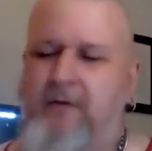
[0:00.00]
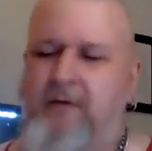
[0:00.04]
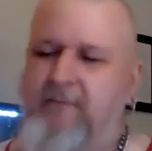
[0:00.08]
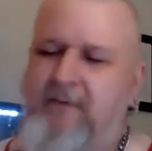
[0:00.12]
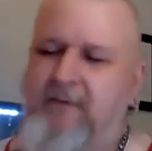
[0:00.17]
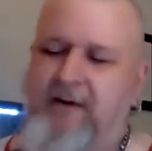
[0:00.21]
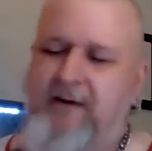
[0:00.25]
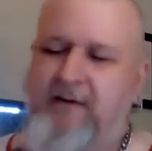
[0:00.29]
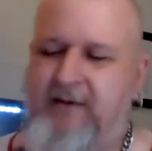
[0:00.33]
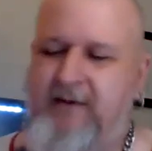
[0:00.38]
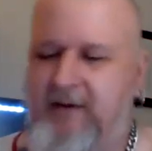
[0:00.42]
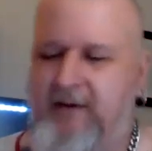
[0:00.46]
I'm
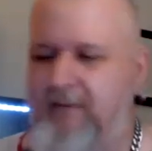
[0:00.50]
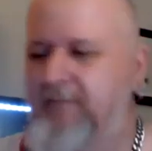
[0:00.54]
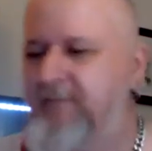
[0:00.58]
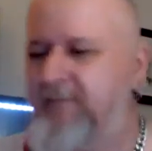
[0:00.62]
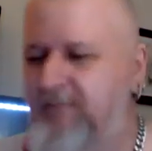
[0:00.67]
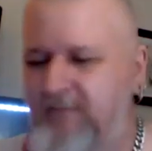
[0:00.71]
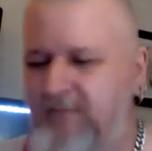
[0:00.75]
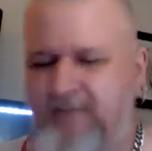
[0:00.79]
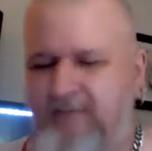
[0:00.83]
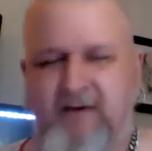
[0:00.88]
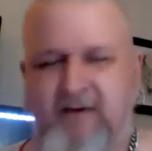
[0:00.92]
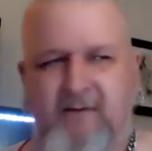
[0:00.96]
like, "Here,
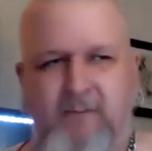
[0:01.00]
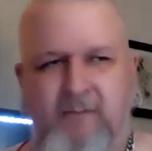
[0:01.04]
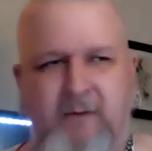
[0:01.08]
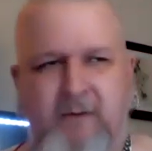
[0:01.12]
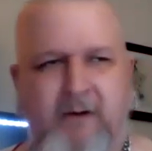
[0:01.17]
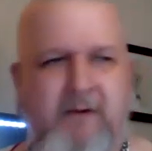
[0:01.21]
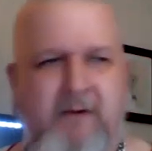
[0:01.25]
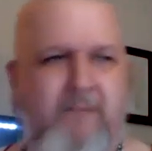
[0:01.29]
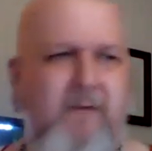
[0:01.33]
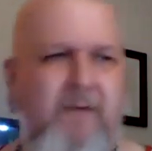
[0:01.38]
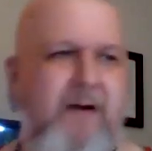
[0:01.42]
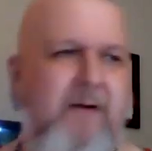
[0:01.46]
take the
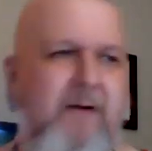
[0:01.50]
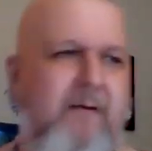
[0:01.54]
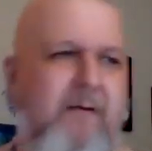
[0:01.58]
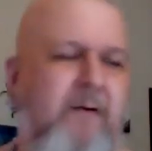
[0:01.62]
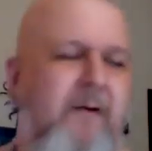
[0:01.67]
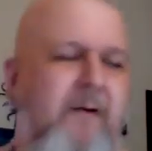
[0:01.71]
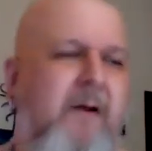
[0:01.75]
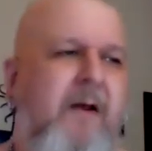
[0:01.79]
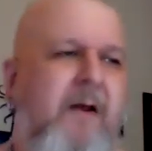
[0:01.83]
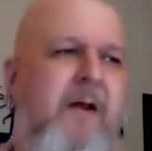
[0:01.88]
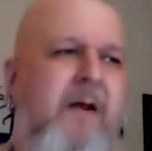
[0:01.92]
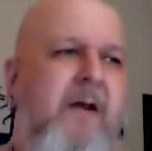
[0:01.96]
money,
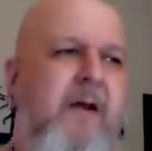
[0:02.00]
whatever."